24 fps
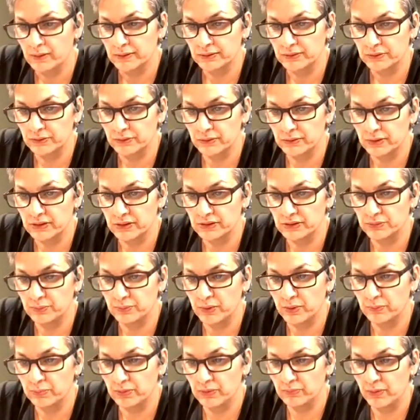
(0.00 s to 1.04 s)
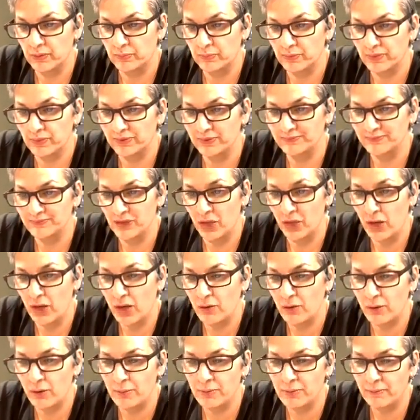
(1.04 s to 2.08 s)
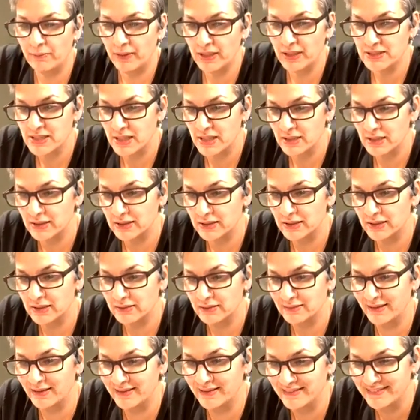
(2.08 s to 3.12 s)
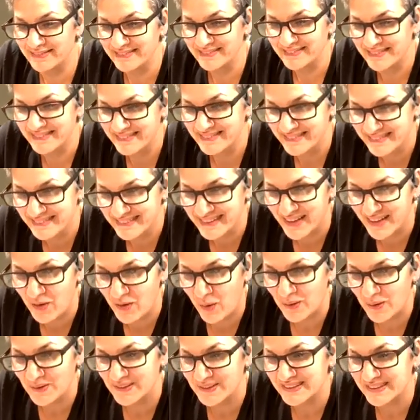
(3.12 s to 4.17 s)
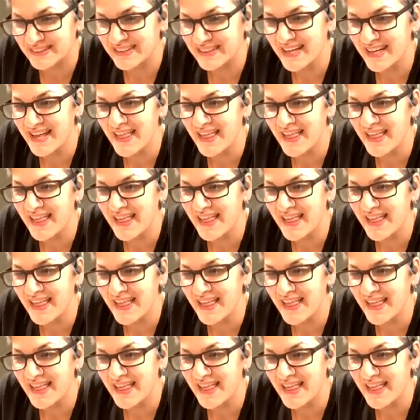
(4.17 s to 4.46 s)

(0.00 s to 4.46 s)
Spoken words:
Turquoise, purple, purple. Oh, everybody's saying the the colors.